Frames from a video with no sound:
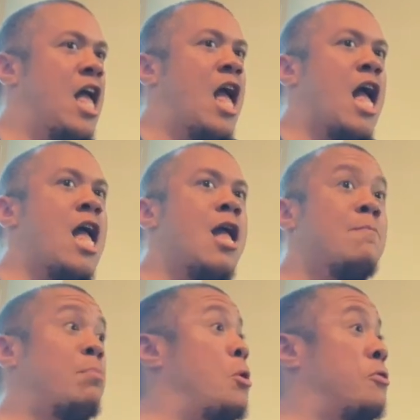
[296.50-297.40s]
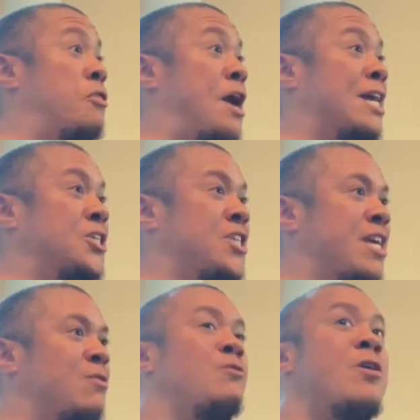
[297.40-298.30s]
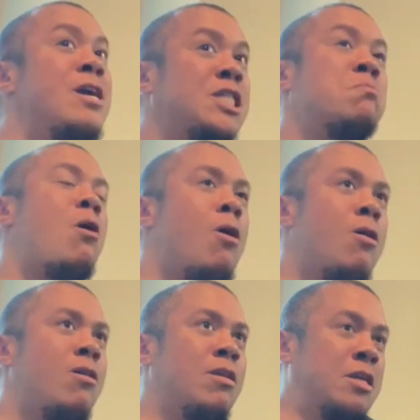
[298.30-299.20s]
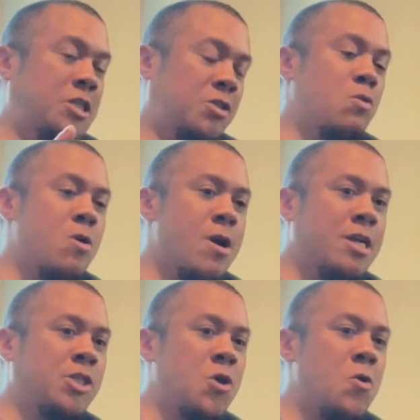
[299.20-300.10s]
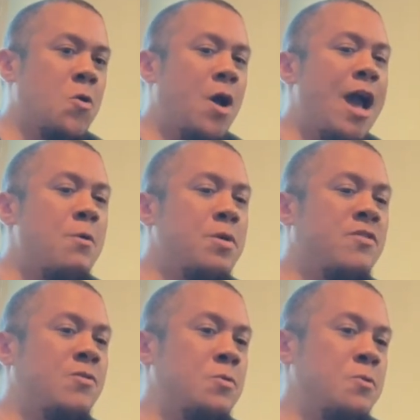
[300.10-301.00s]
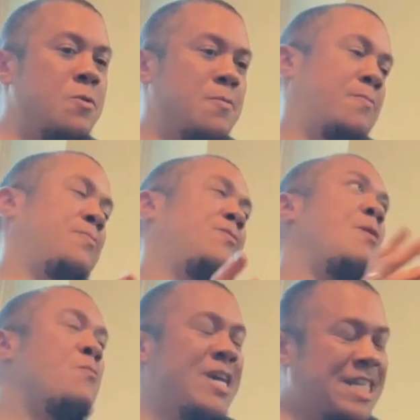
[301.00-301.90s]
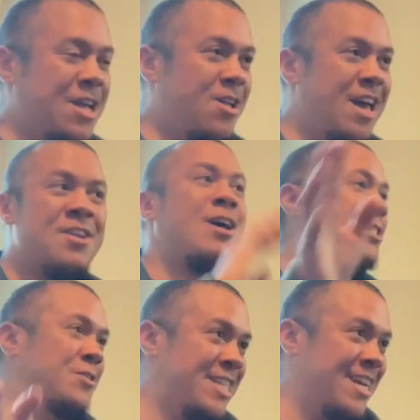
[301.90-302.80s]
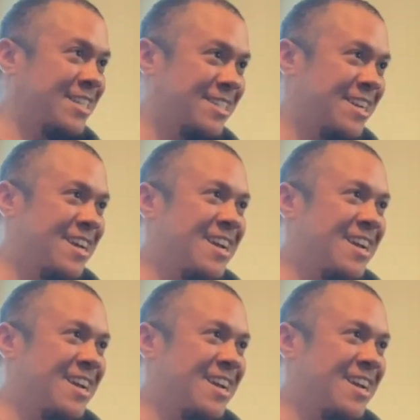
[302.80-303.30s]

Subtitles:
Both actually. It was a very small store, so I would do some retail and also teach.